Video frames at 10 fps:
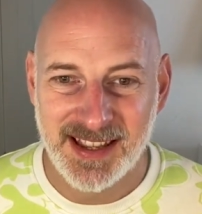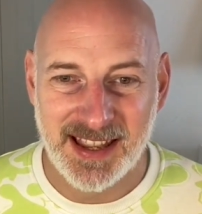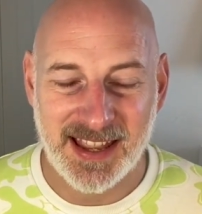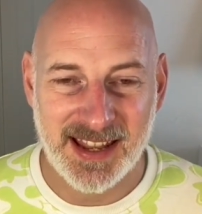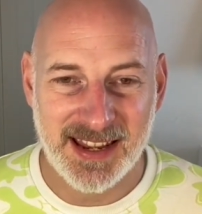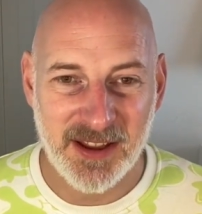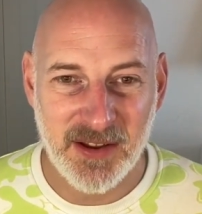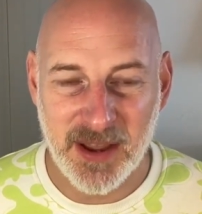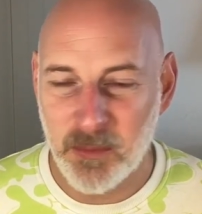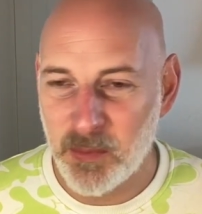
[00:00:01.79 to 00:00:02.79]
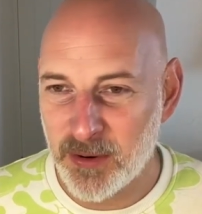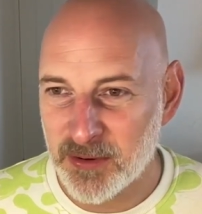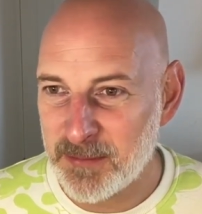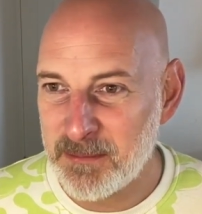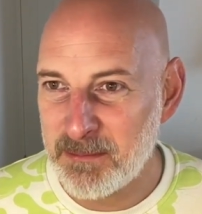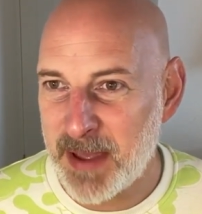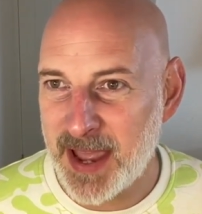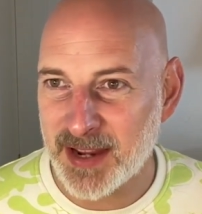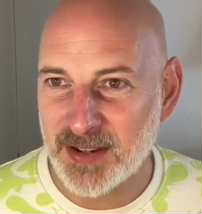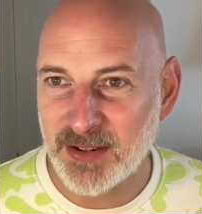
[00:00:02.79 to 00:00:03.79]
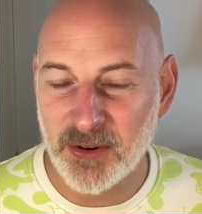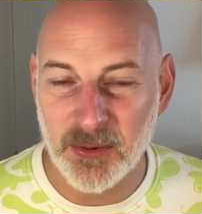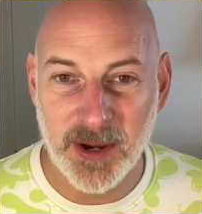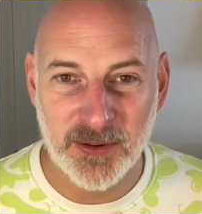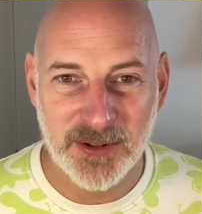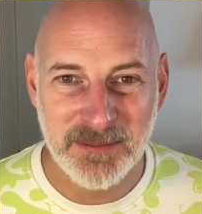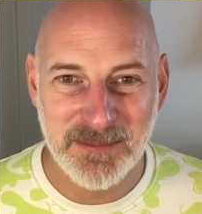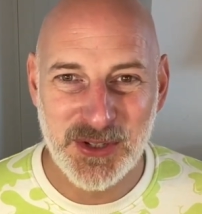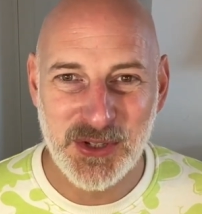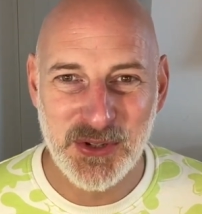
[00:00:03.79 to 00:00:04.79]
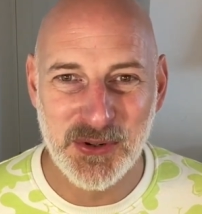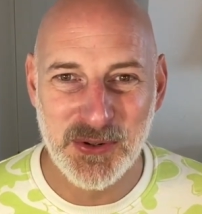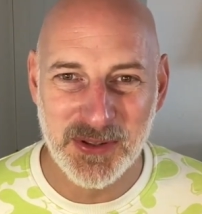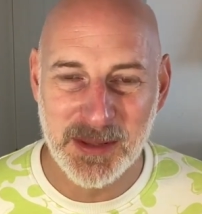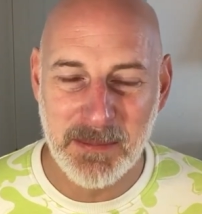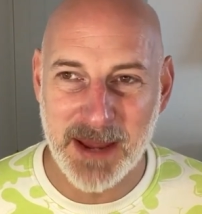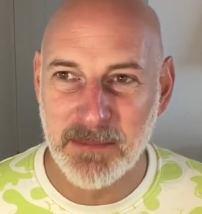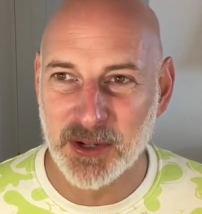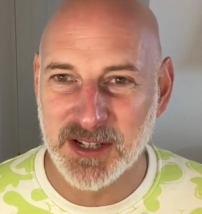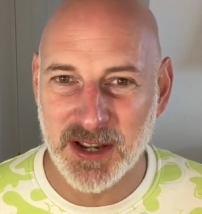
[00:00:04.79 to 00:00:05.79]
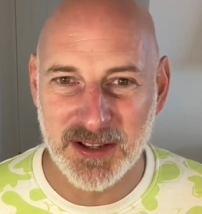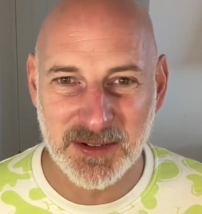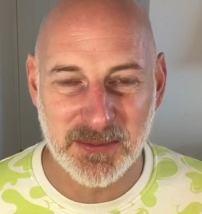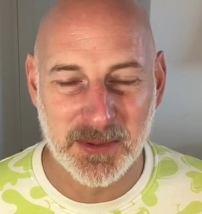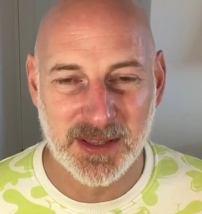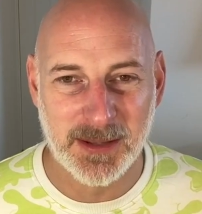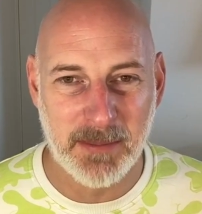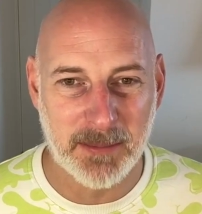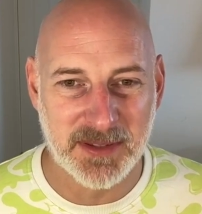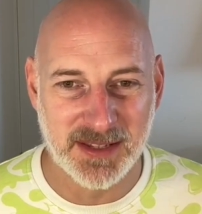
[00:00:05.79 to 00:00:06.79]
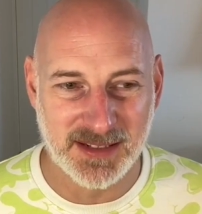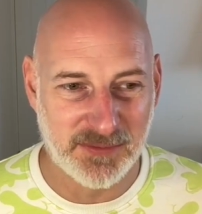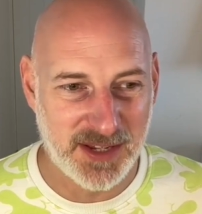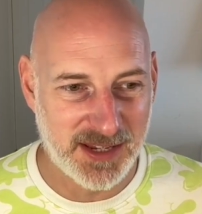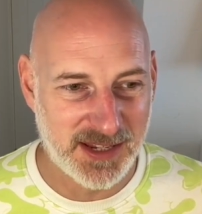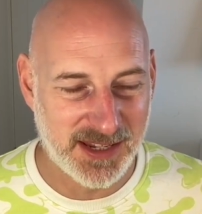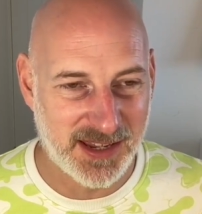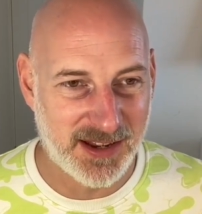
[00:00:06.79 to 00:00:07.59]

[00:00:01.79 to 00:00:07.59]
Hello and welcome back, or welcome to the Pain Podcast with the Pub Scientifique.